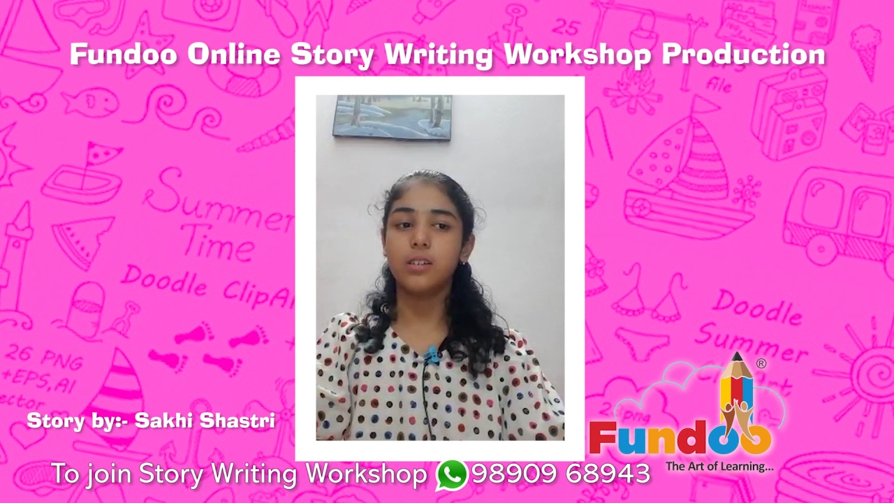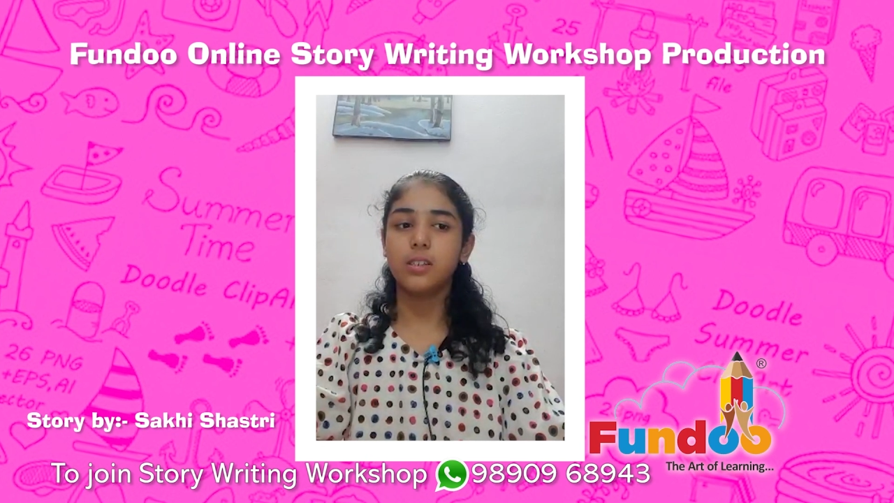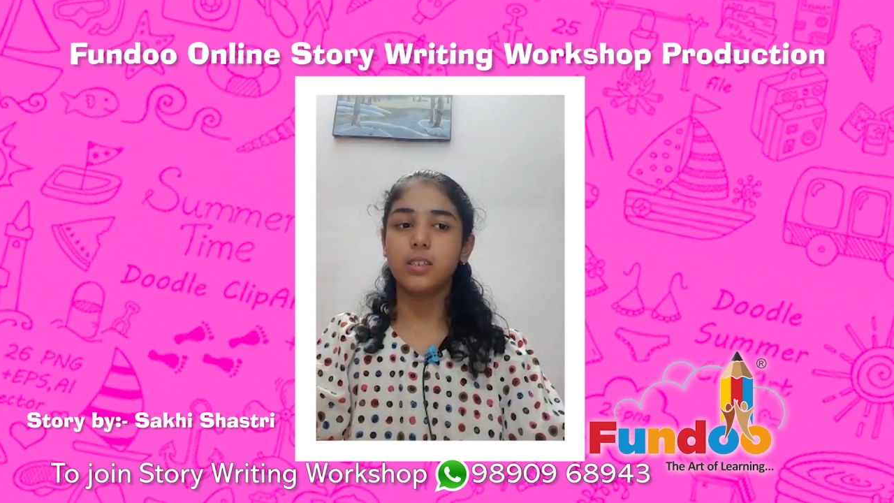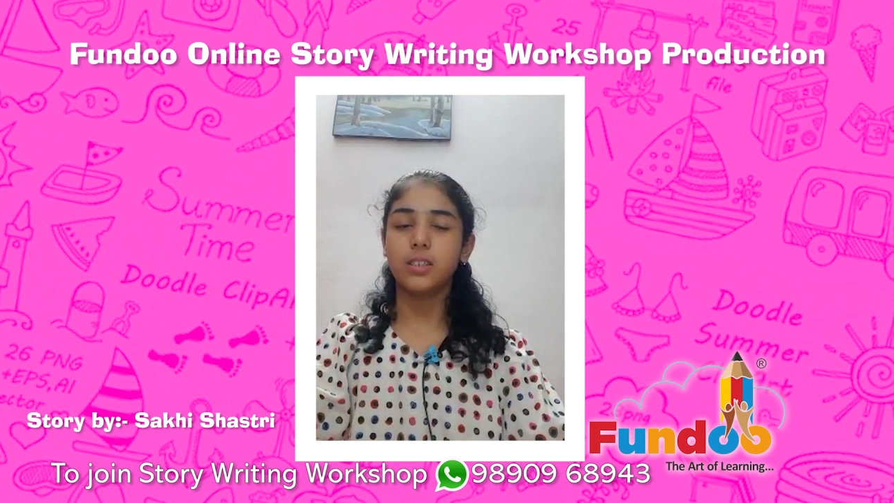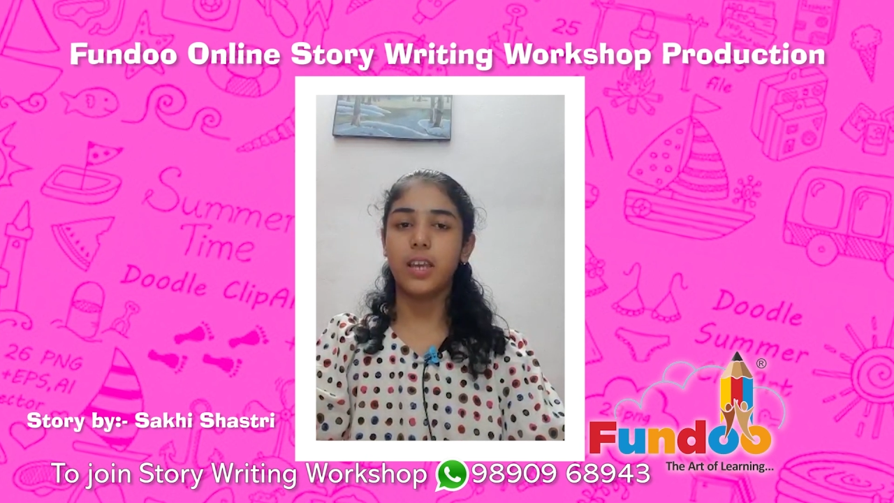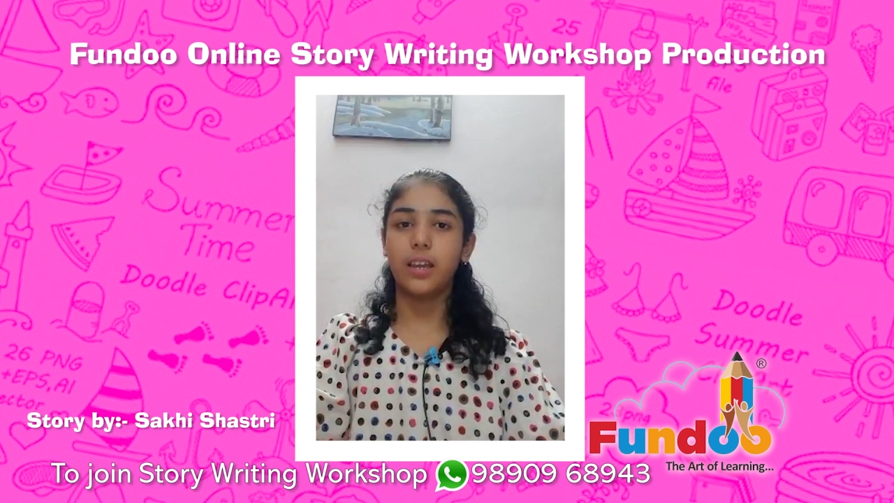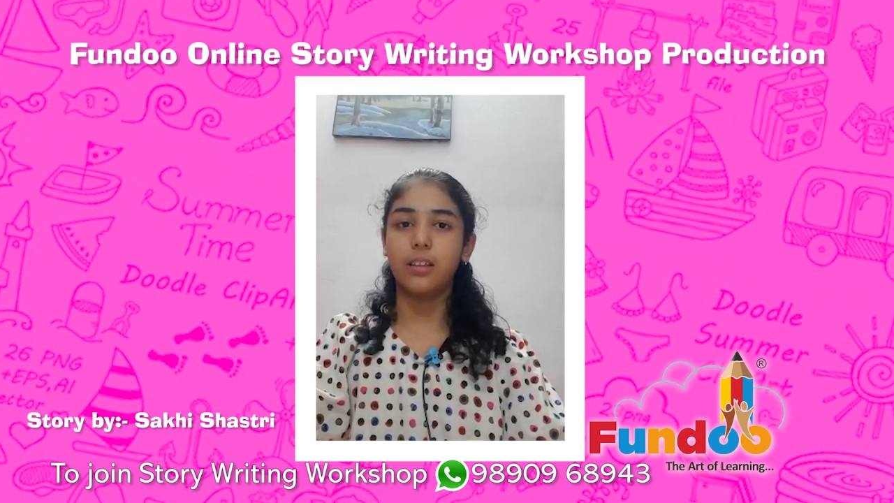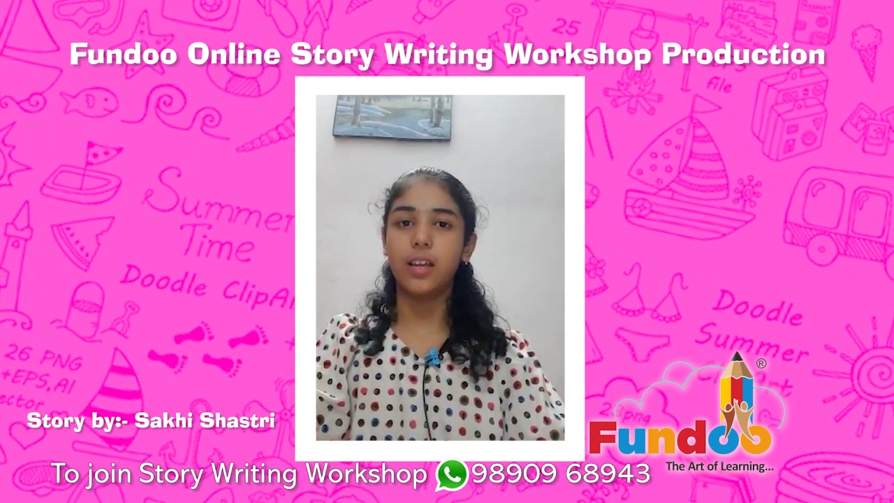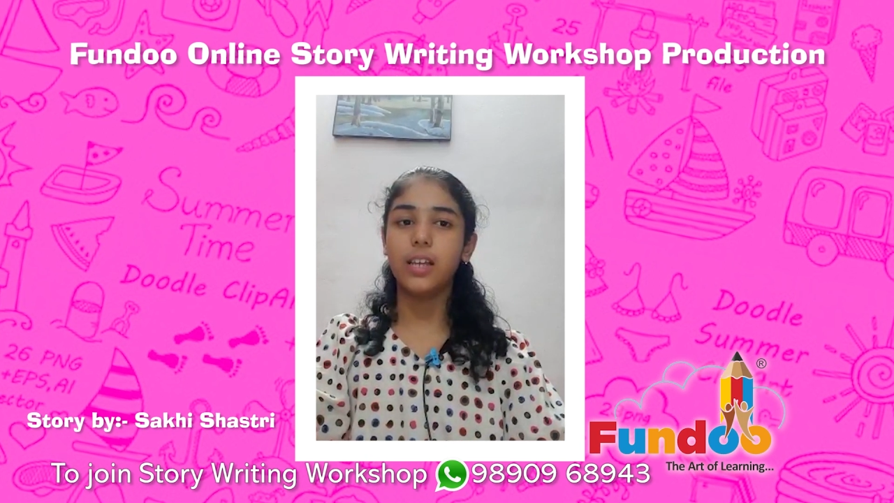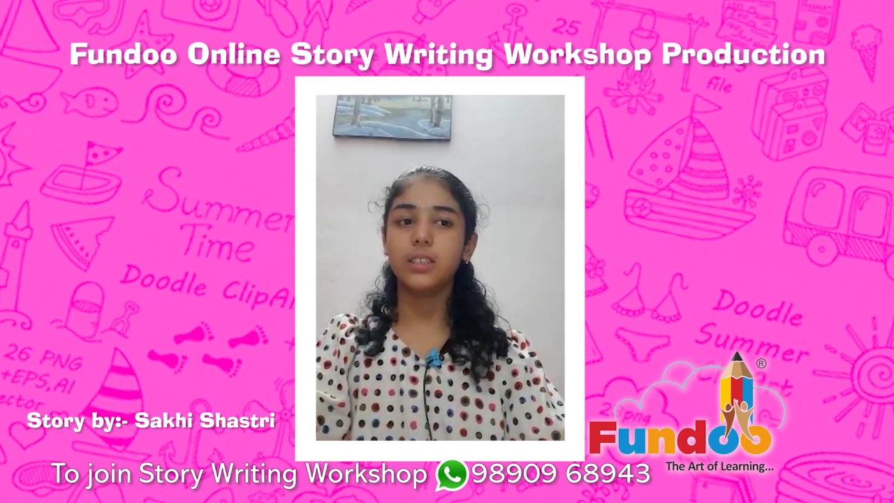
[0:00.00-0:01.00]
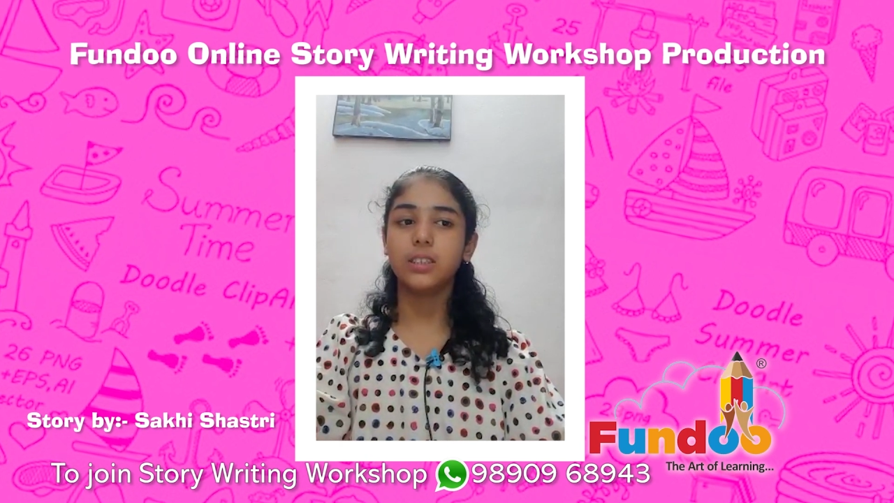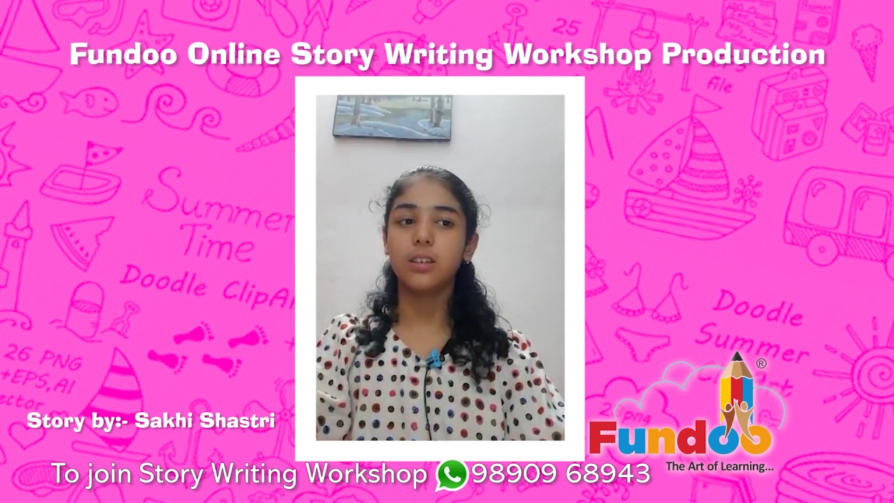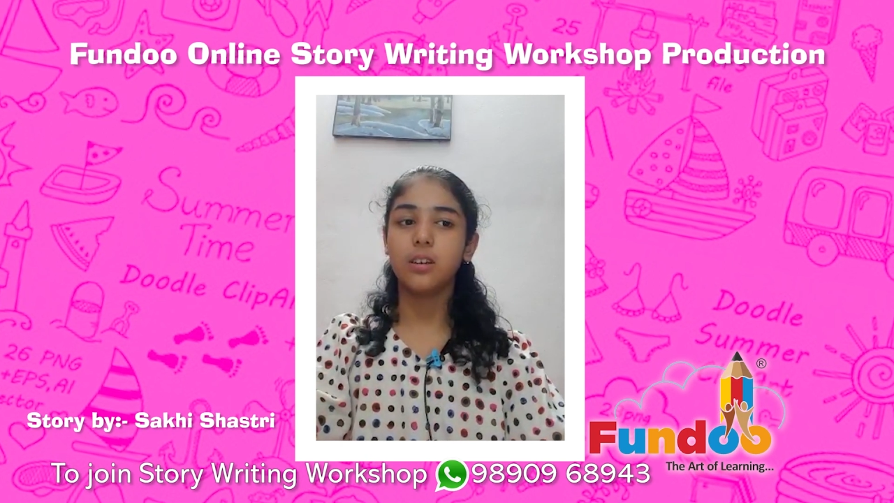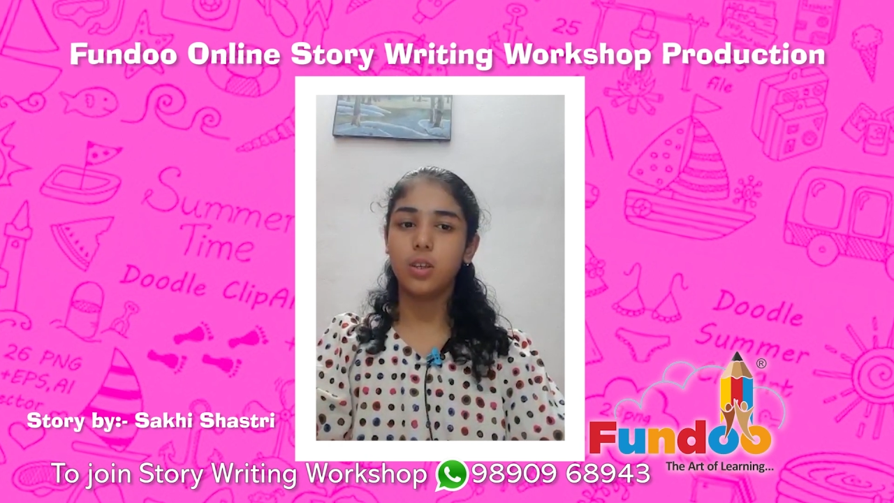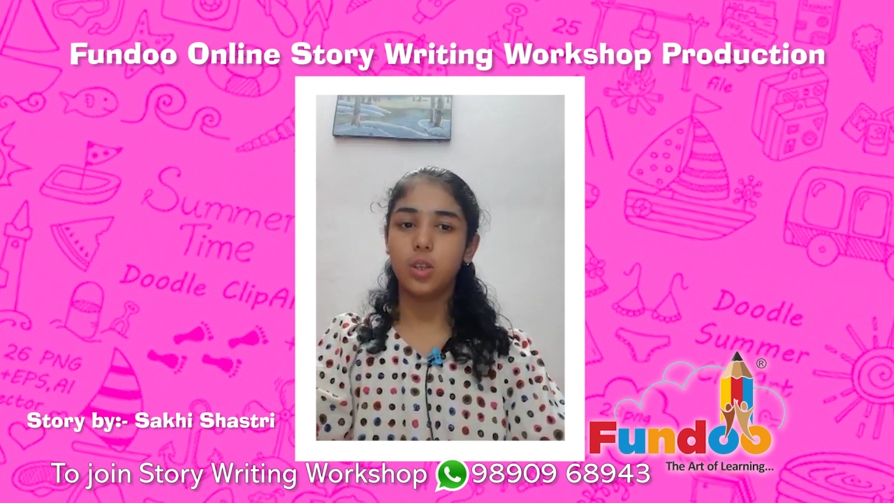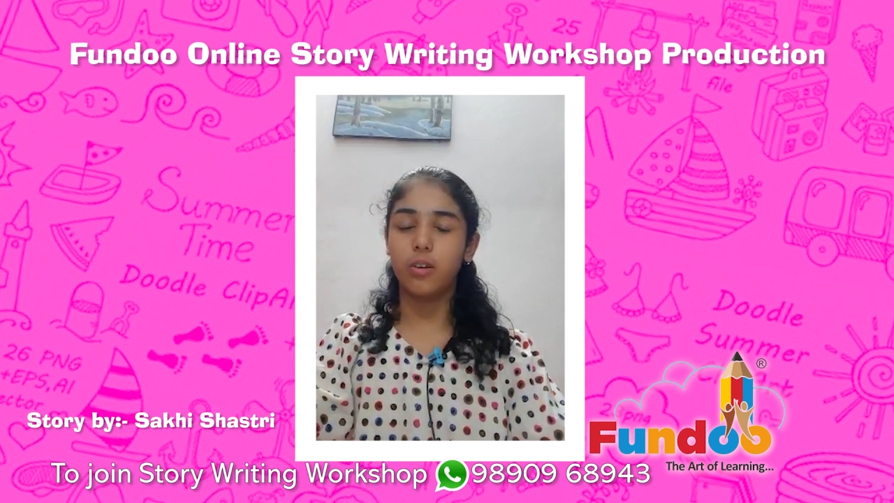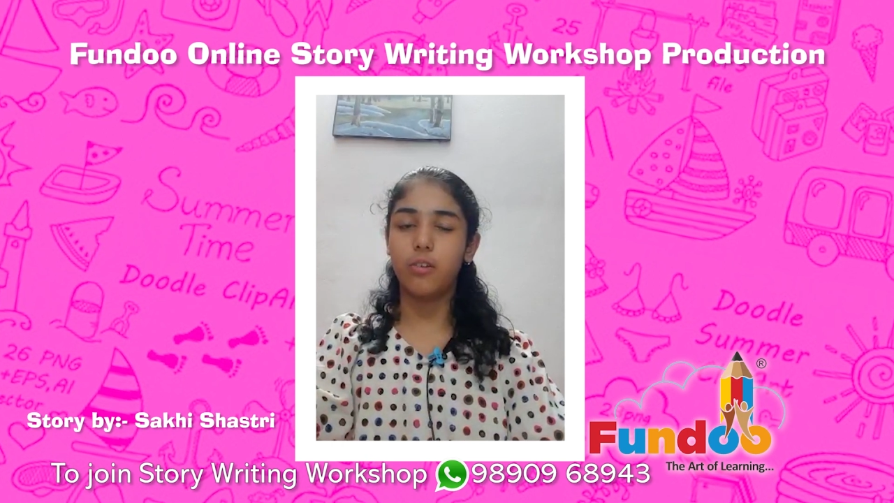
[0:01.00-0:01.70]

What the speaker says: Saying this, you will